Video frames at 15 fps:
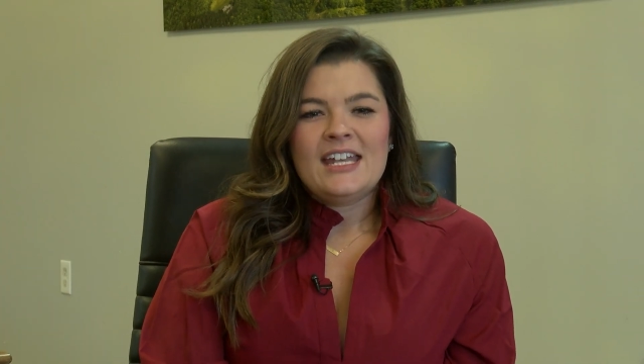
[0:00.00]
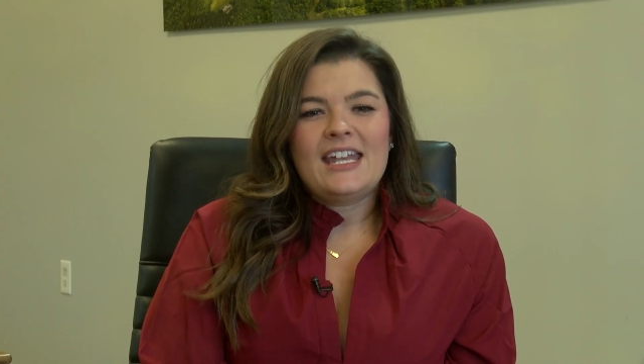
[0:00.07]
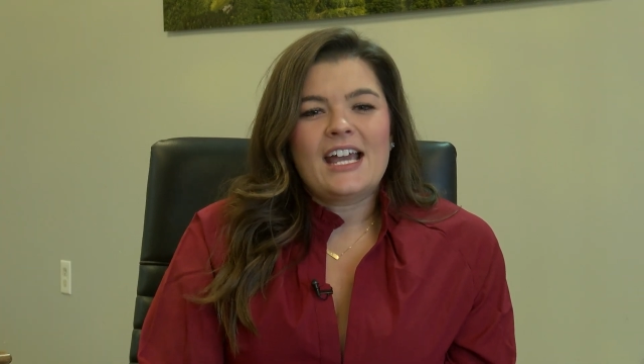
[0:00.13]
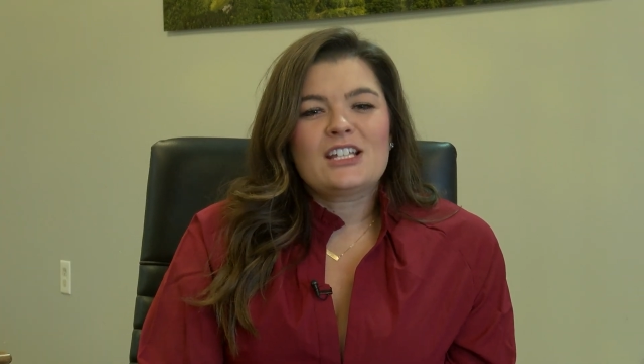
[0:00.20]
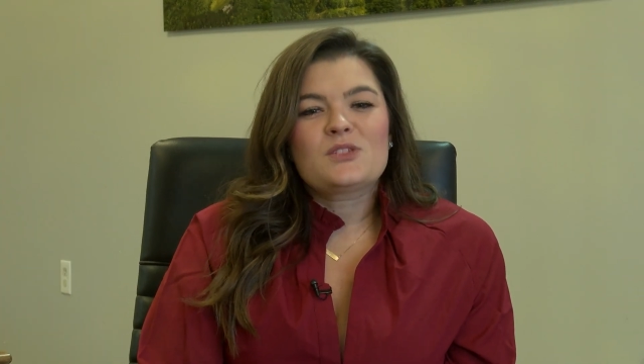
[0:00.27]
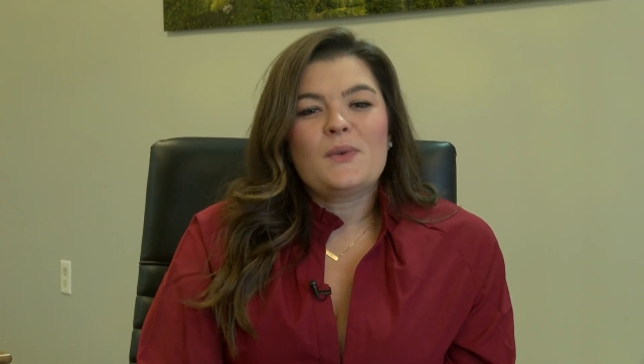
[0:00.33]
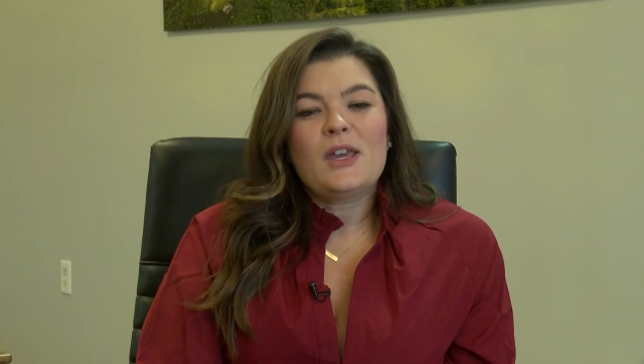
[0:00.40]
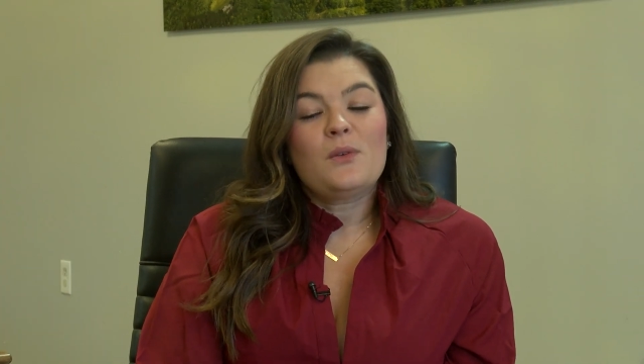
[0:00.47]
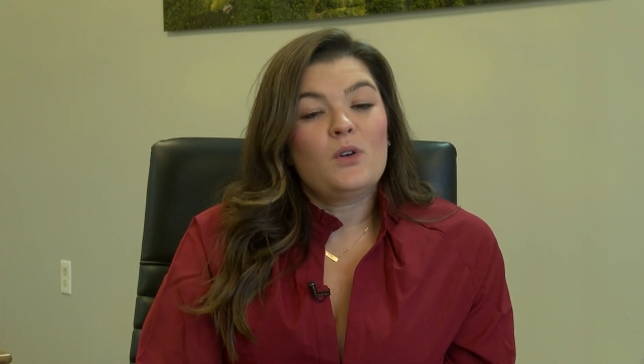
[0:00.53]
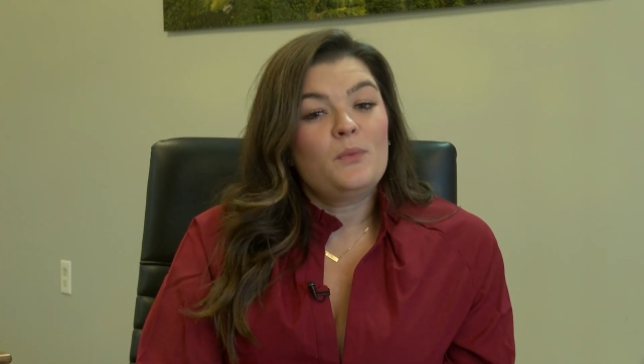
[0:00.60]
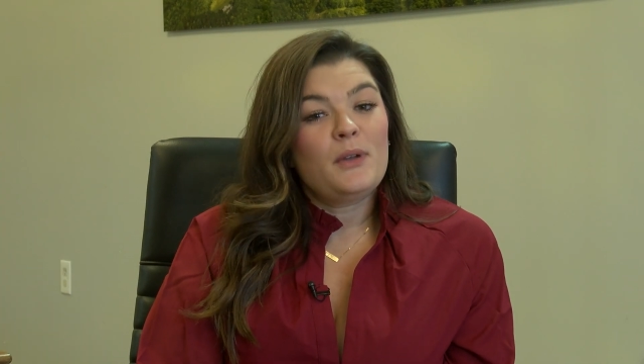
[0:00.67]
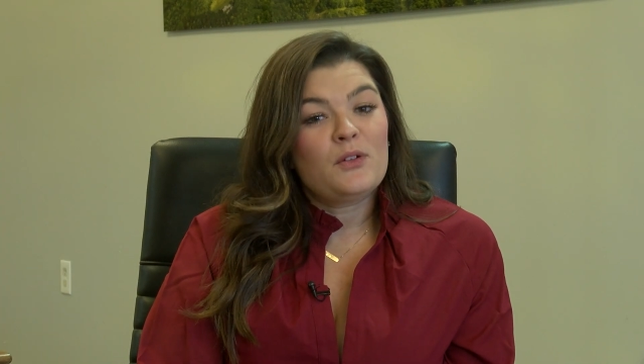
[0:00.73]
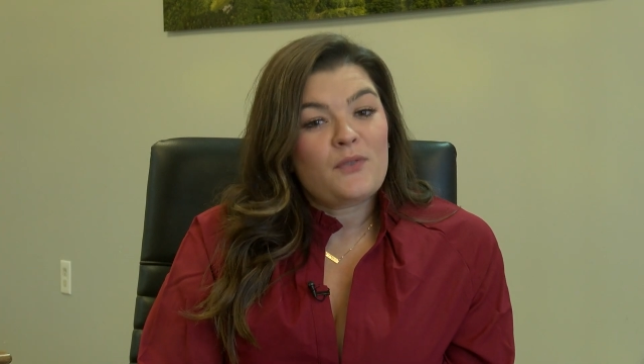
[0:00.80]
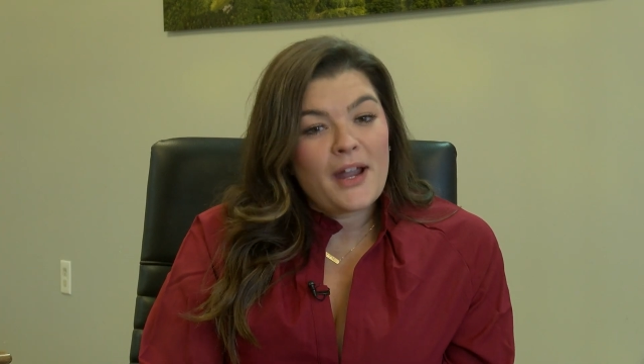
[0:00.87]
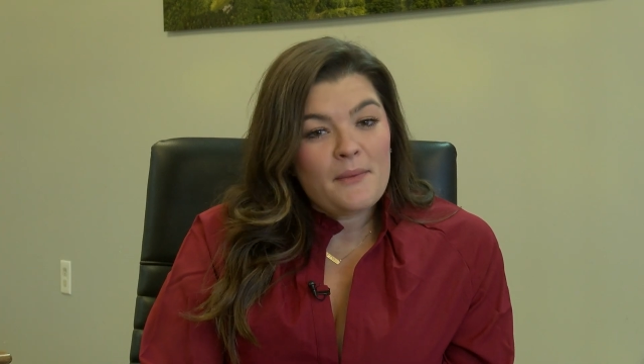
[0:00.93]
Next week, we'll
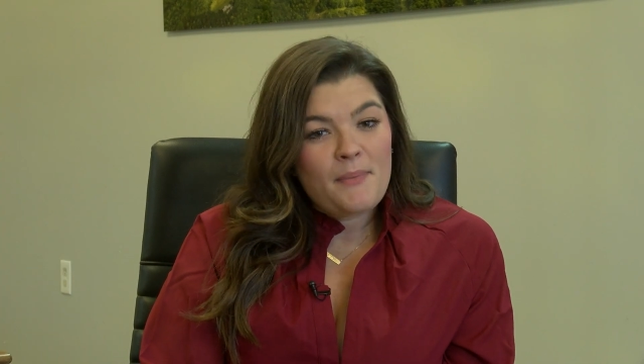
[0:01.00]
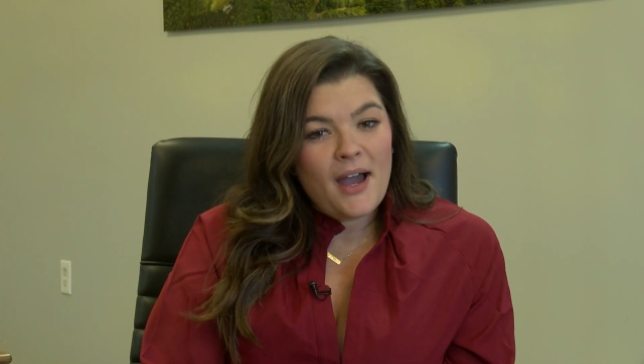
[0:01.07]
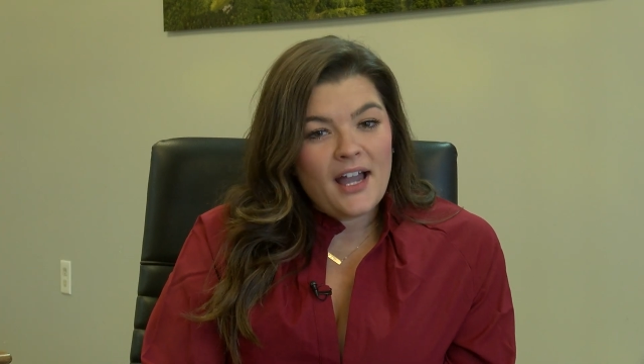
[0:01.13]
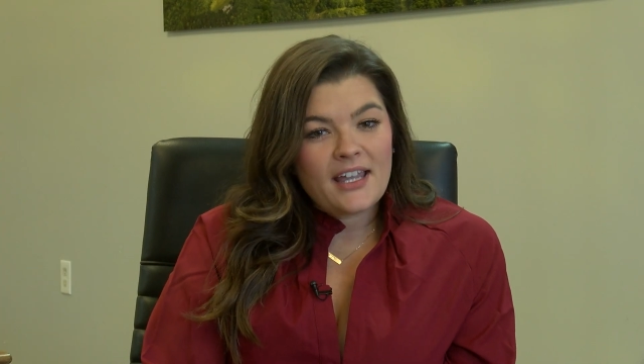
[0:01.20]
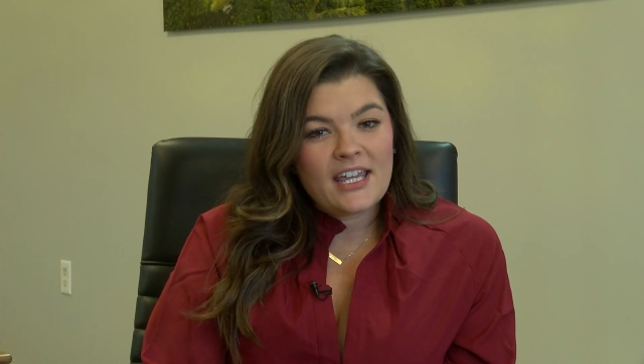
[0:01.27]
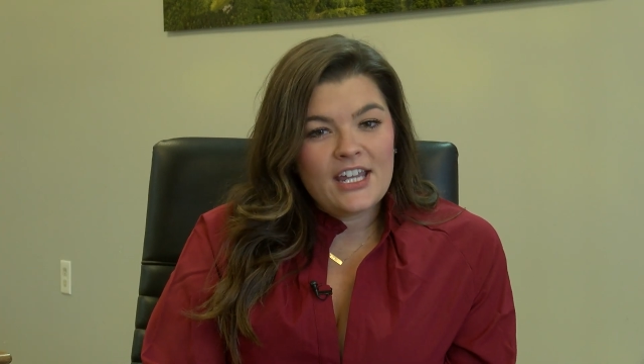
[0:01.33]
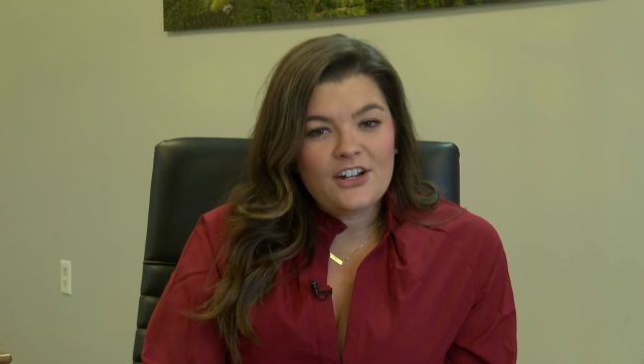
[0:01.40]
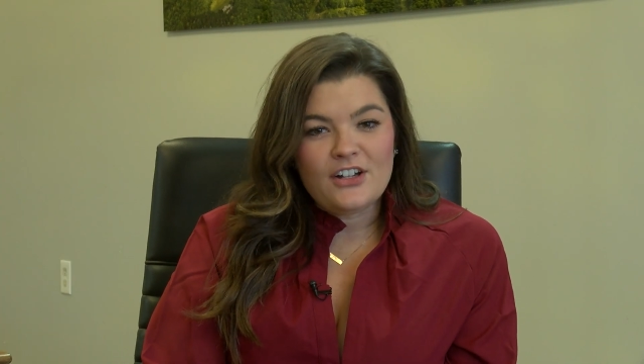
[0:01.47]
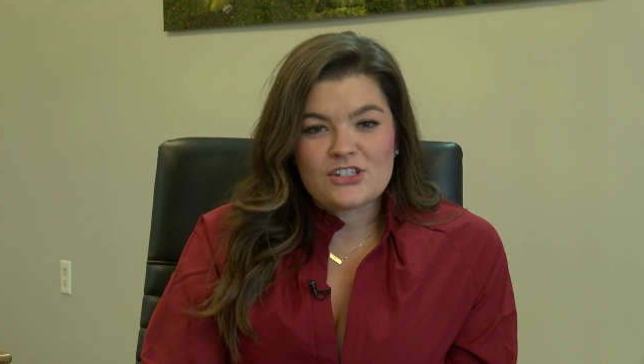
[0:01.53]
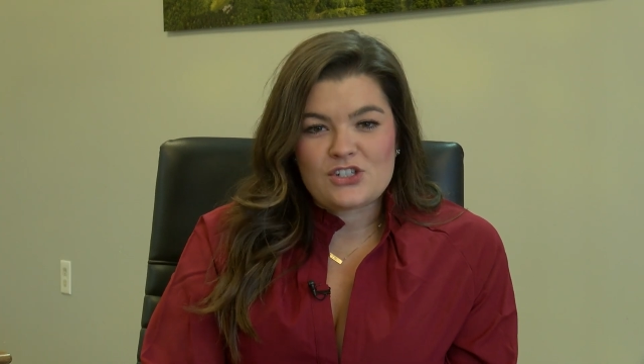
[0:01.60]
be right back here